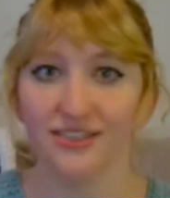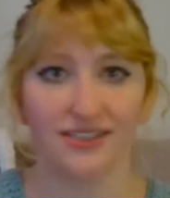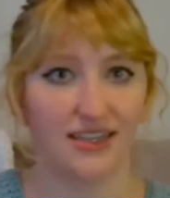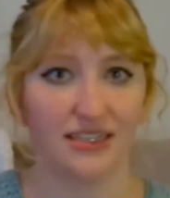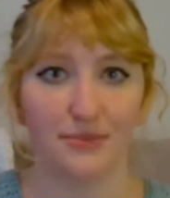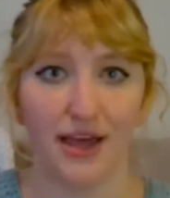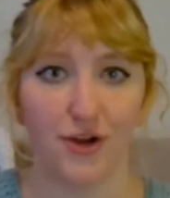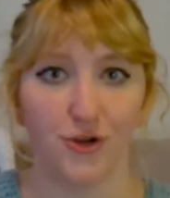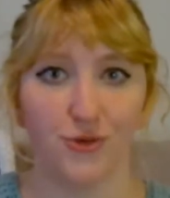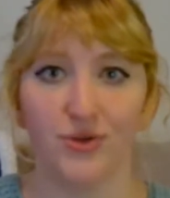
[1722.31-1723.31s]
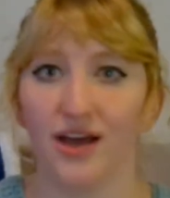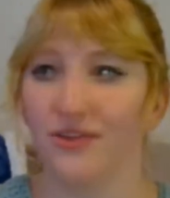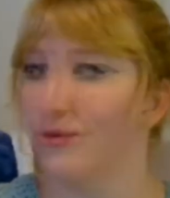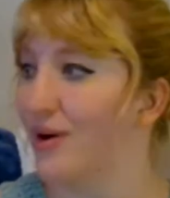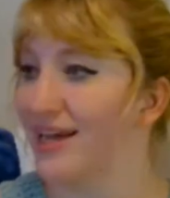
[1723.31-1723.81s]
Doesn't matter who got in
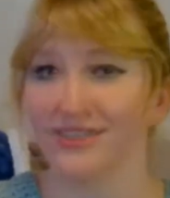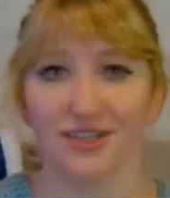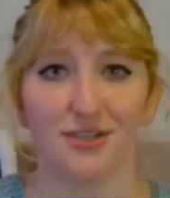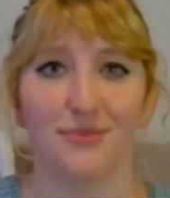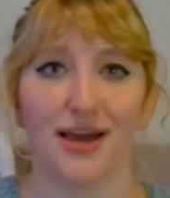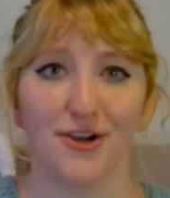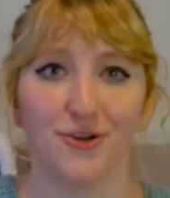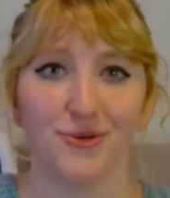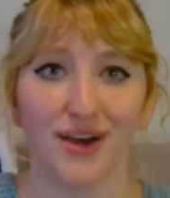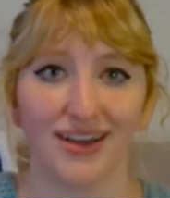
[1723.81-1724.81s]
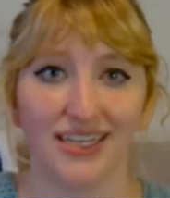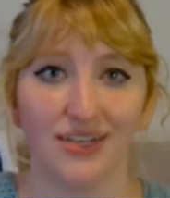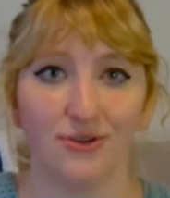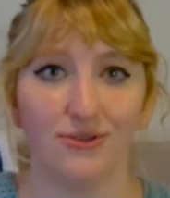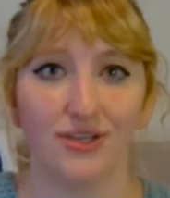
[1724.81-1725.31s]
the way, doesn't matter who got
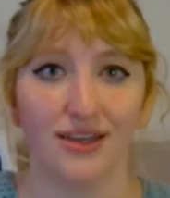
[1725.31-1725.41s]
killed.